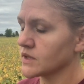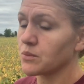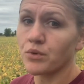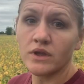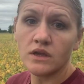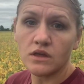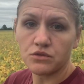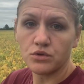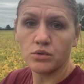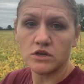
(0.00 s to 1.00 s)
bringing it
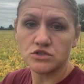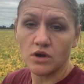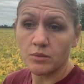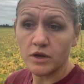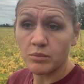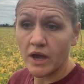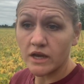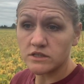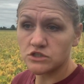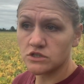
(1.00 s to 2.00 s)
through our strawberry
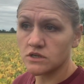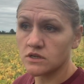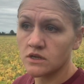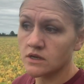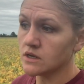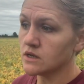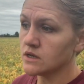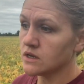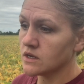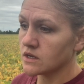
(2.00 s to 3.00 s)
patch,
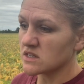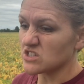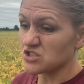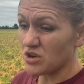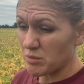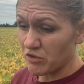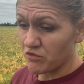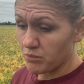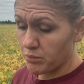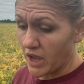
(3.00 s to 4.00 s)
because our strawberry
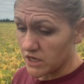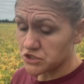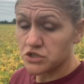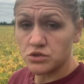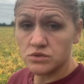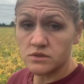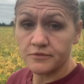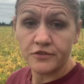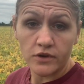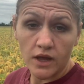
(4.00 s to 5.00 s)
patch could use some
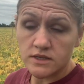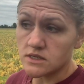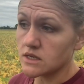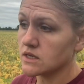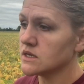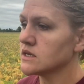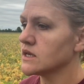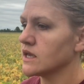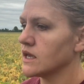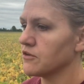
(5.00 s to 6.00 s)
fertilizing
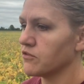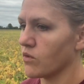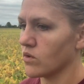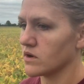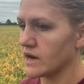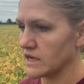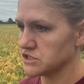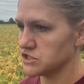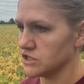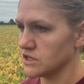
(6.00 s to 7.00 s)
for
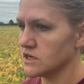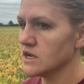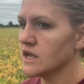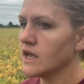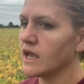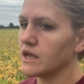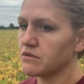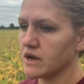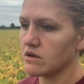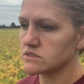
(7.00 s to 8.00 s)
next year. And
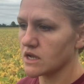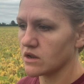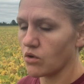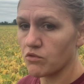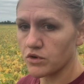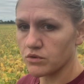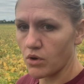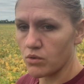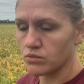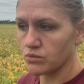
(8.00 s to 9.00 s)
right now it's kind of
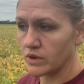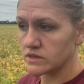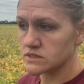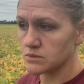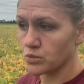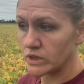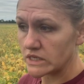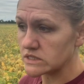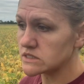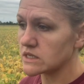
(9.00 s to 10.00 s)
overgrown with some
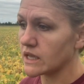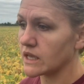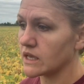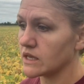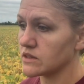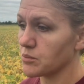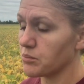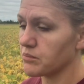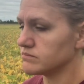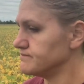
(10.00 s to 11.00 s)
weeds, and
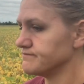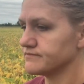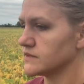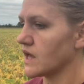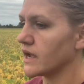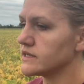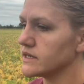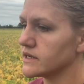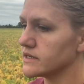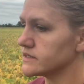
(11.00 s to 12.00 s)
the
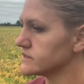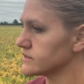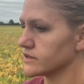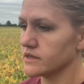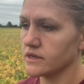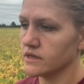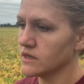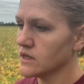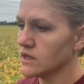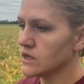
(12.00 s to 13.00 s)
idea is they're gonna
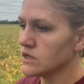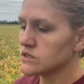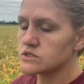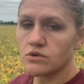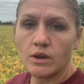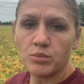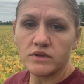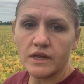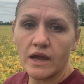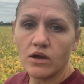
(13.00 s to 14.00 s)
scrape it
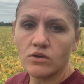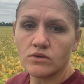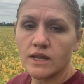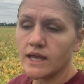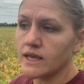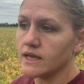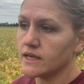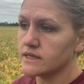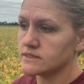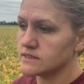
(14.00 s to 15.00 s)
down
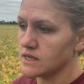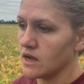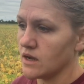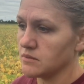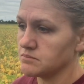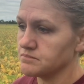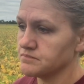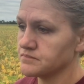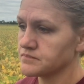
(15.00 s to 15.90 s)
and